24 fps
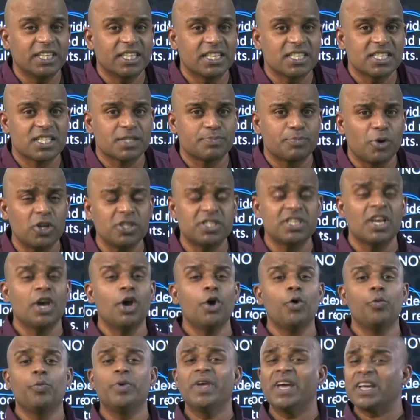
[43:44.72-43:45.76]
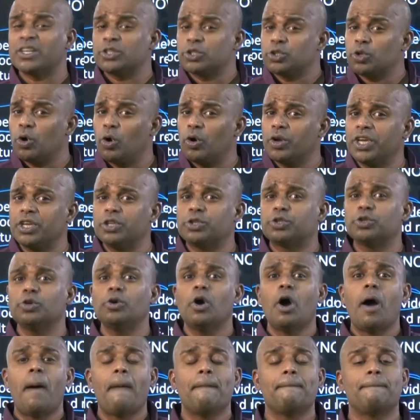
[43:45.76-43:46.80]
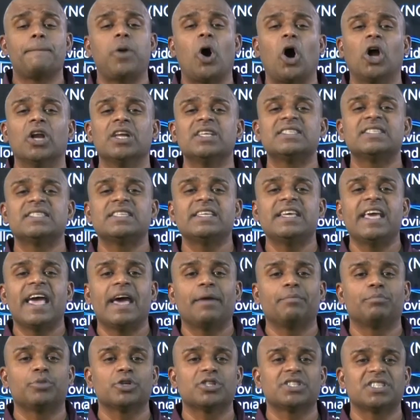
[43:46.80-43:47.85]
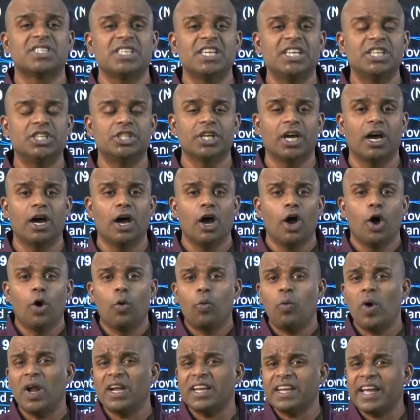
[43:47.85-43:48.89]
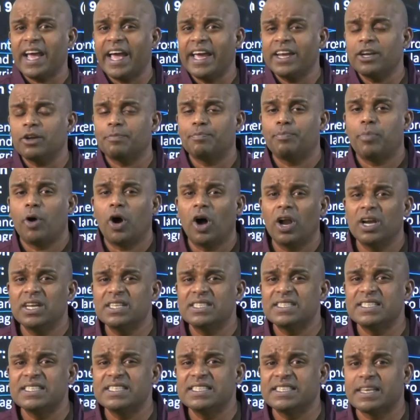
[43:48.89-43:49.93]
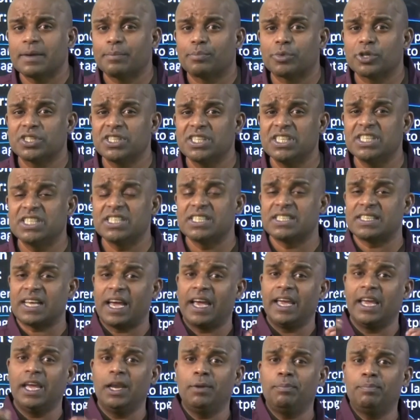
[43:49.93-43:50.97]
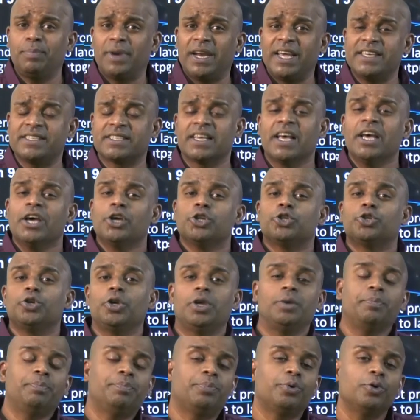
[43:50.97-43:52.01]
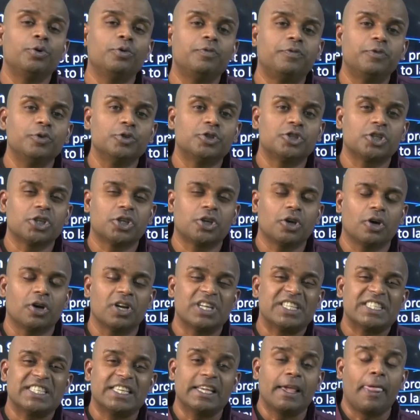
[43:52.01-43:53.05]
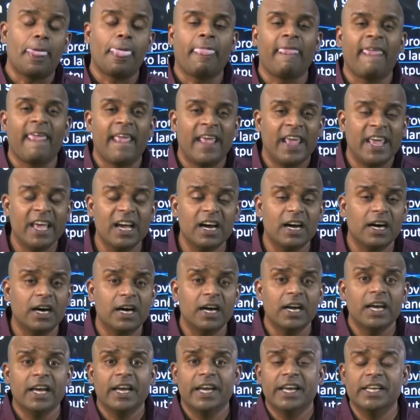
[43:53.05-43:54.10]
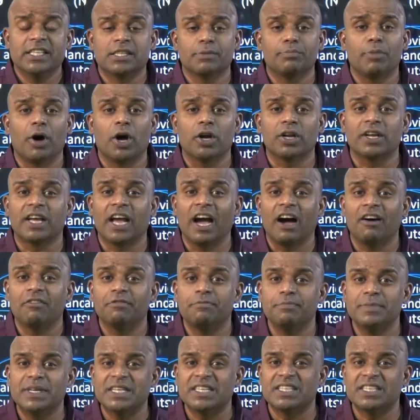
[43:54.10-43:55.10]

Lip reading: response, we are talking to policy and procedure. What kind of policies and procedures are in place to improve food security? Here, it's about government